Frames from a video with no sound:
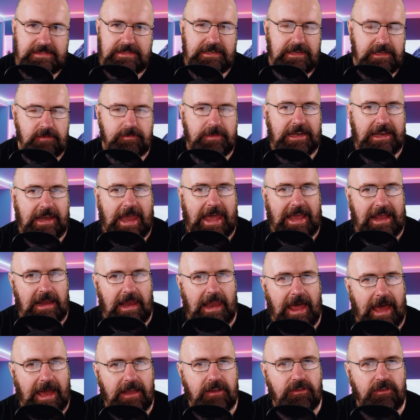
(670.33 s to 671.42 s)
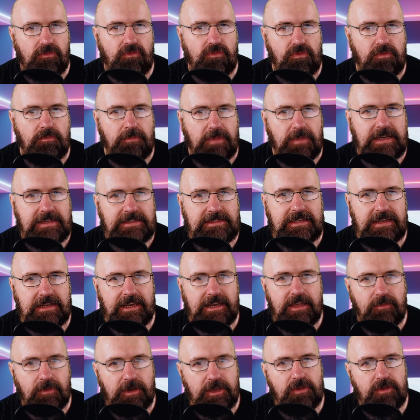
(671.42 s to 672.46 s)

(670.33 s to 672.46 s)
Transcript: It's a little bit like Lightroom basically,